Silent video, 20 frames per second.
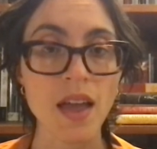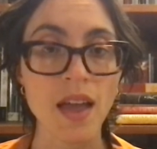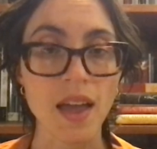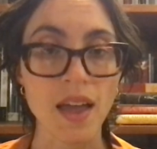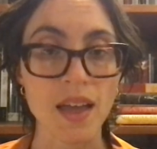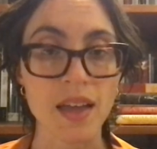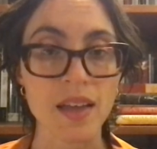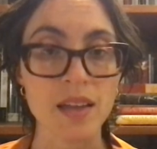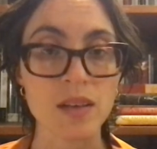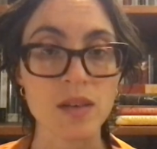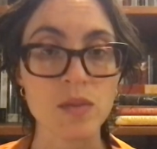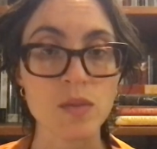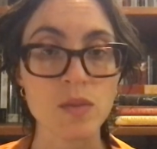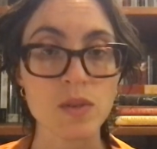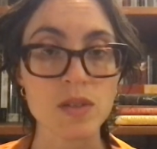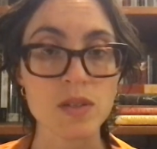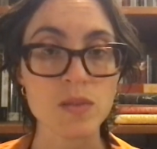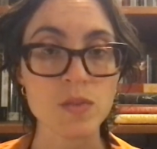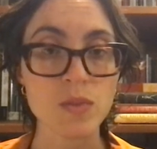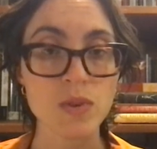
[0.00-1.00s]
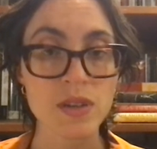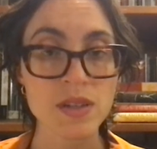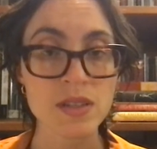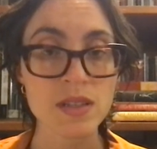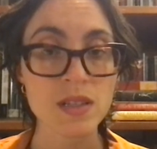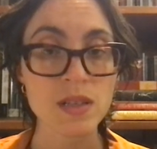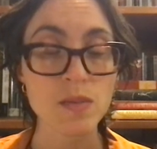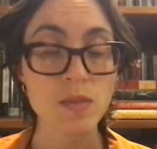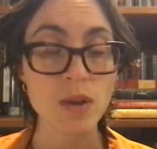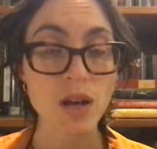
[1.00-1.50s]
and was
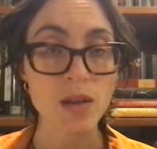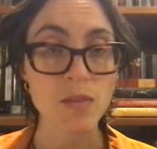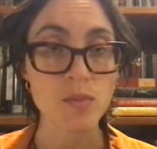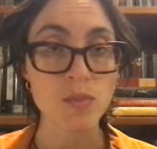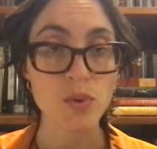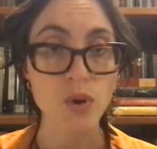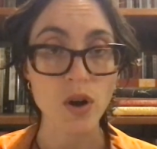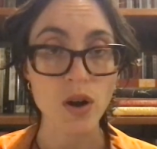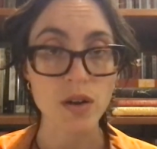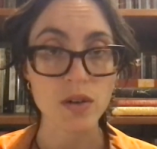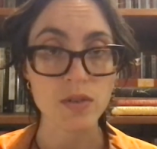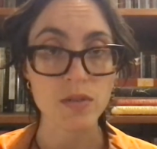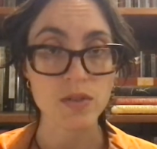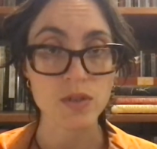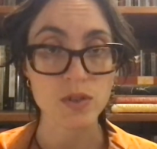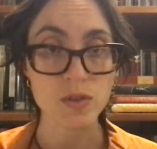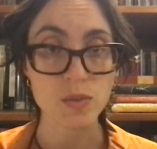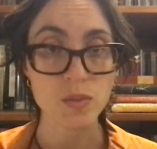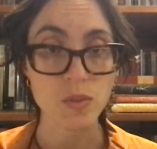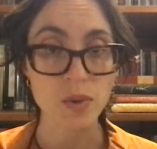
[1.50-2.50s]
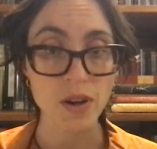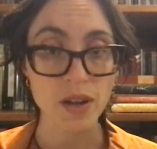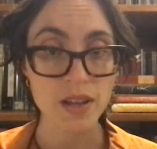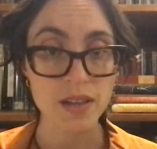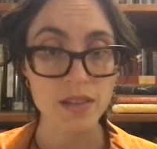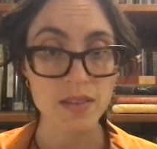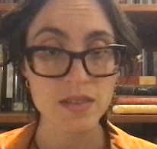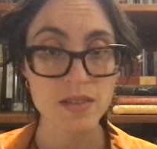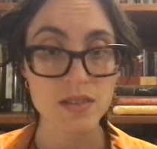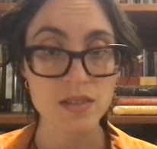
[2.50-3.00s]
printed by Broadview
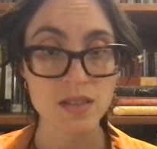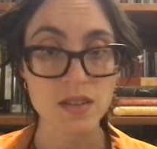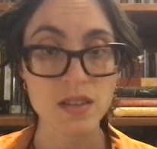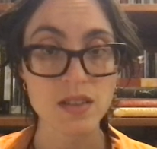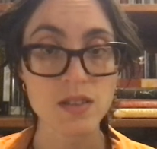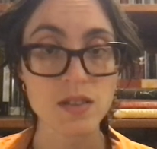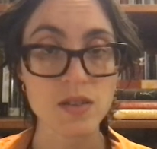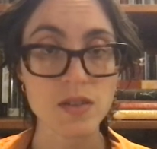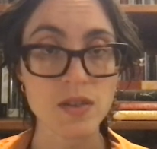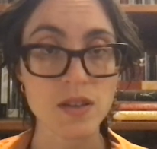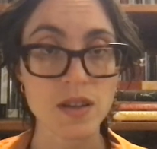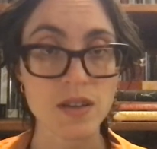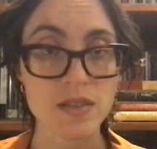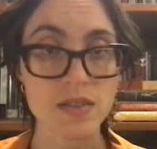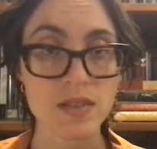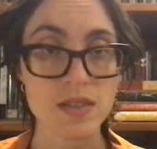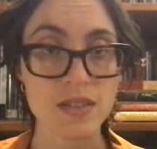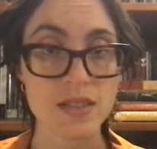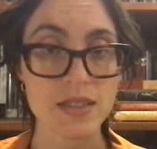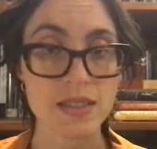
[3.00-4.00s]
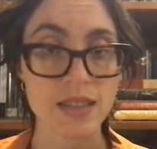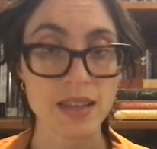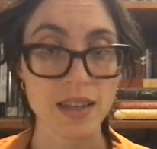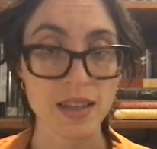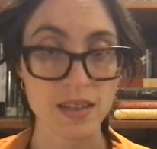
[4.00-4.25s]
Press in 2010.